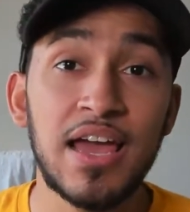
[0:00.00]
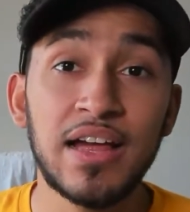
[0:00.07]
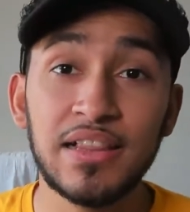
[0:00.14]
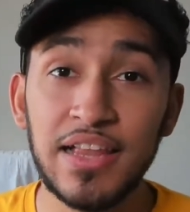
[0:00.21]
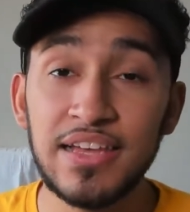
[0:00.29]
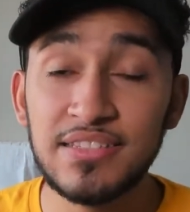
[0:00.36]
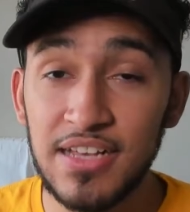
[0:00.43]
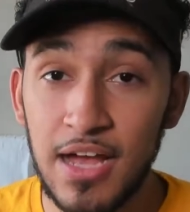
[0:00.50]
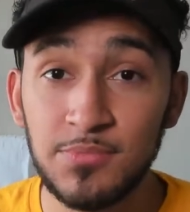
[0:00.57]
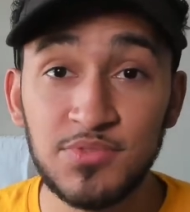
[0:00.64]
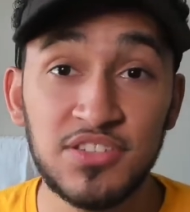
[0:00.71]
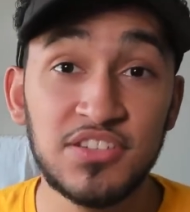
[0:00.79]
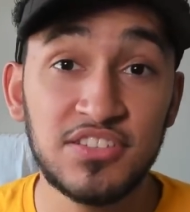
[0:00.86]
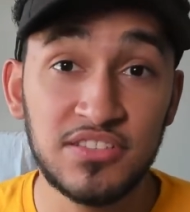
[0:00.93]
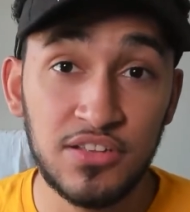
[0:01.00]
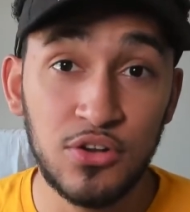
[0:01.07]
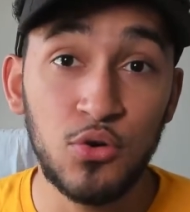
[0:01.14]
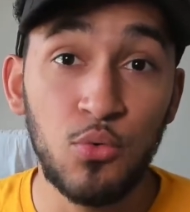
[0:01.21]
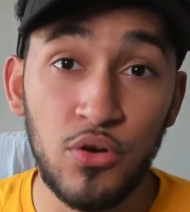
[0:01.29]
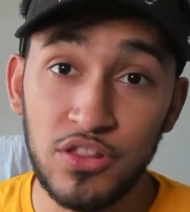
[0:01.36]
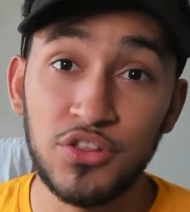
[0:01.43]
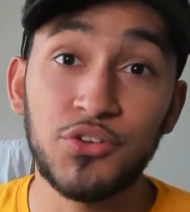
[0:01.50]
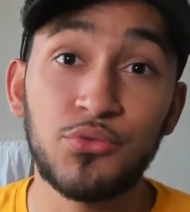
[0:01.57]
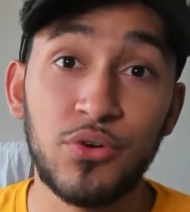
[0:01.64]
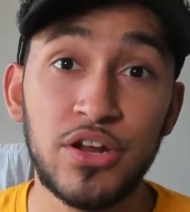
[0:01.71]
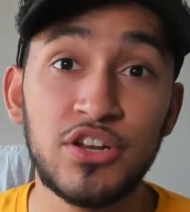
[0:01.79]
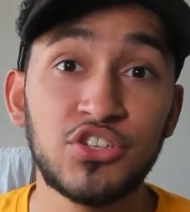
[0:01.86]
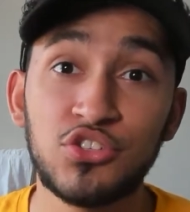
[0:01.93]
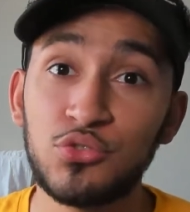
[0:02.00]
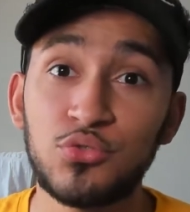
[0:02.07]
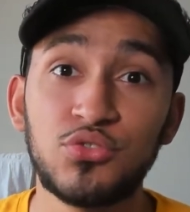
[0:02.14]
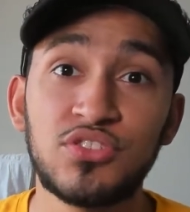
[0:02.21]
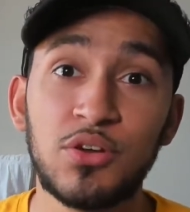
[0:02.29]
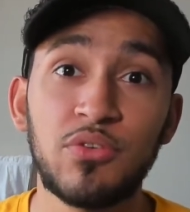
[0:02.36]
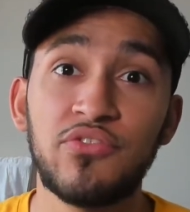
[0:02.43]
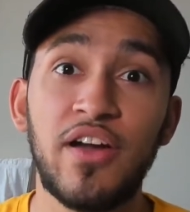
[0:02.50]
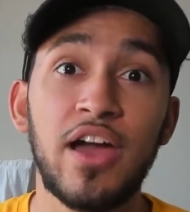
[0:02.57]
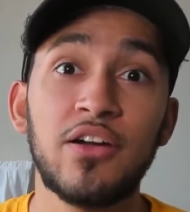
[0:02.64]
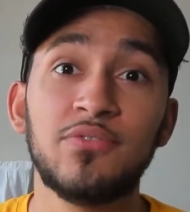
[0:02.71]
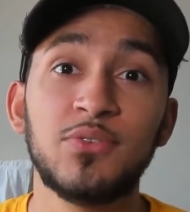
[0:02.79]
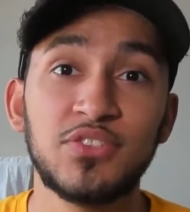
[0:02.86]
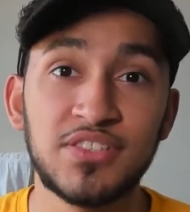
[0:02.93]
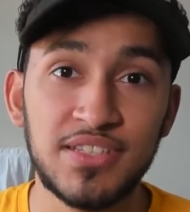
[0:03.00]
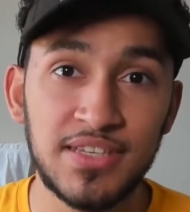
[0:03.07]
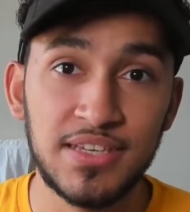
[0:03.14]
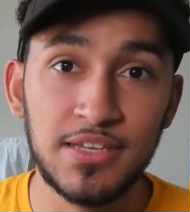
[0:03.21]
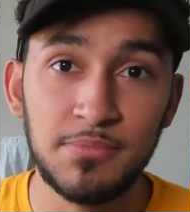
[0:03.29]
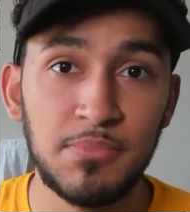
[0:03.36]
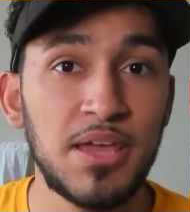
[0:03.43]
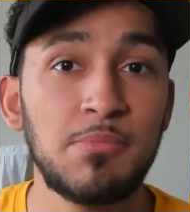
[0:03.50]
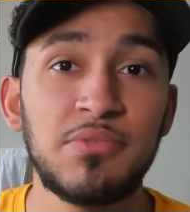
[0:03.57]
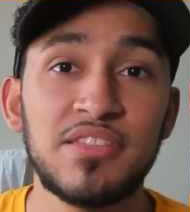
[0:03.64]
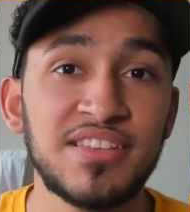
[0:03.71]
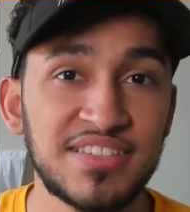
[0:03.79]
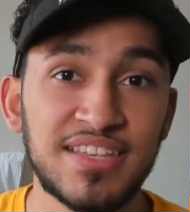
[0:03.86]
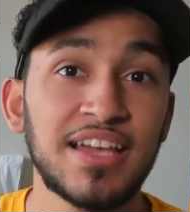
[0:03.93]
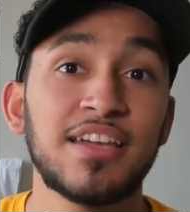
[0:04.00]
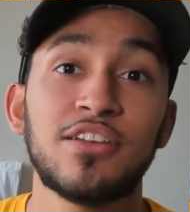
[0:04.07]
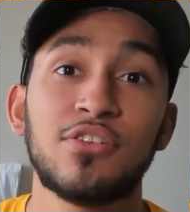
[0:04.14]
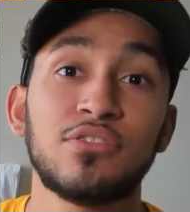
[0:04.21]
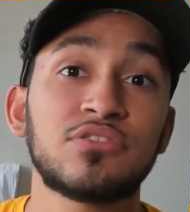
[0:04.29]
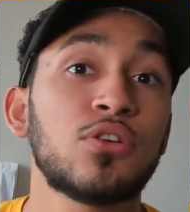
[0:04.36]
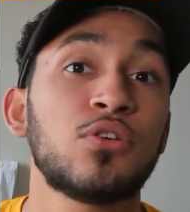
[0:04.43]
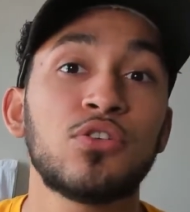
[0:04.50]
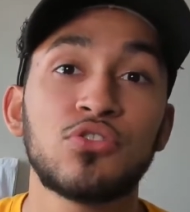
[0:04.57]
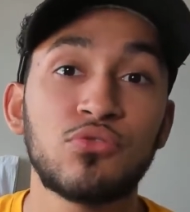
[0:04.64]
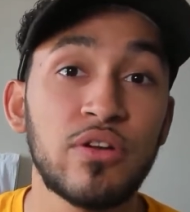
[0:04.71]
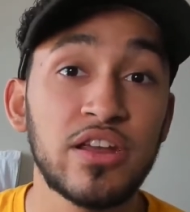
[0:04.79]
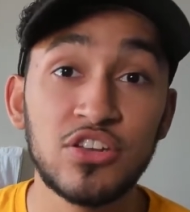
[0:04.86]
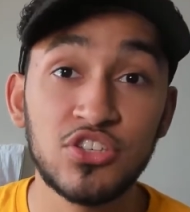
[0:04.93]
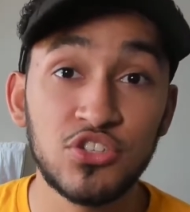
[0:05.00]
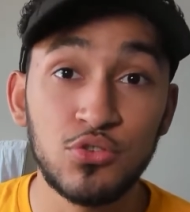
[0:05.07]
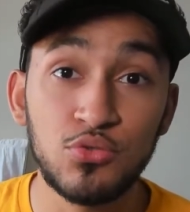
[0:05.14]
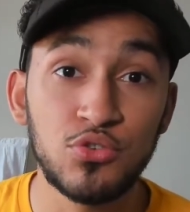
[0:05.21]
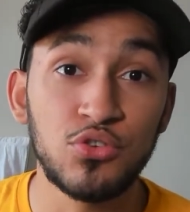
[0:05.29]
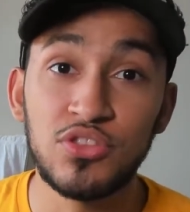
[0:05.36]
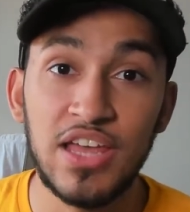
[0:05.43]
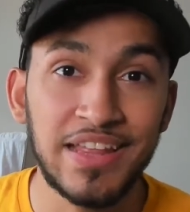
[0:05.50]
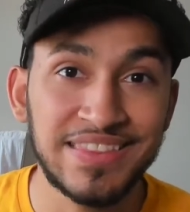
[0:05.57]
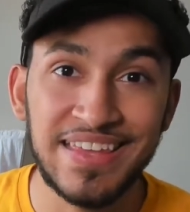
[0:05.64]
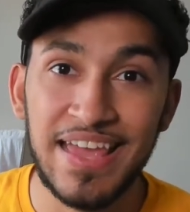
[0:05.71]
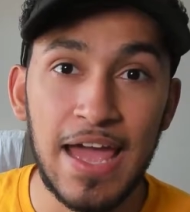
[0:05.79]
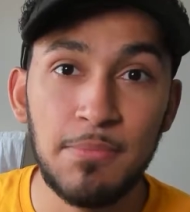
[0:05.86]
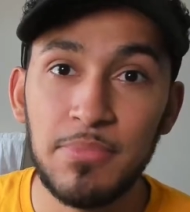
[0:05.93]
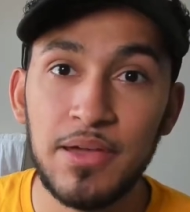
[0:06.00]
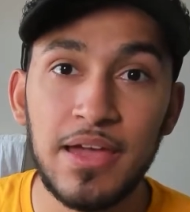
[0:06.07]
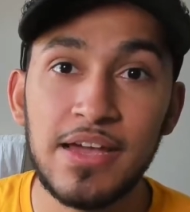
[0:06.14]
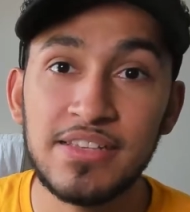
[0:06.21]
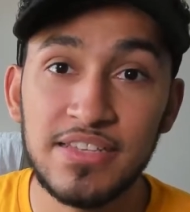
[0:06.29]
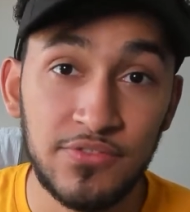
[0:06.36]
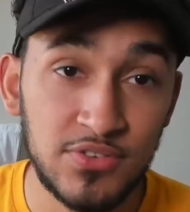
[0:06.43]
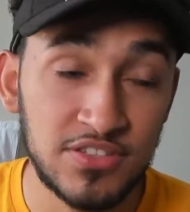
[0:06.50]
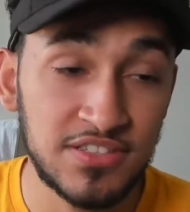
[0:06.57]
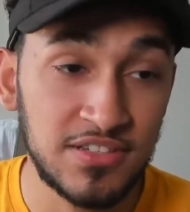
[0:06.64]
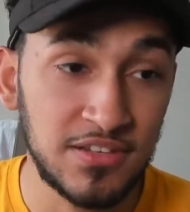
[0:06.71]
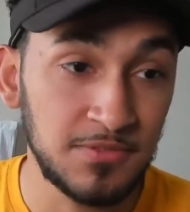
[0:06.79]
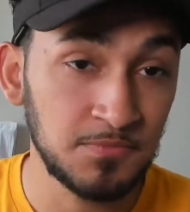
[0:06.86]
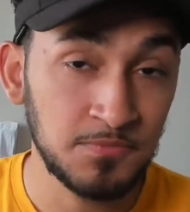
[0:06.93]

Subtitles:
Klay Thompson is still one of the greatest shooters that we've ever seen. Maybe the 2nd or 3rd greatest shooter that the NBA has ever seen.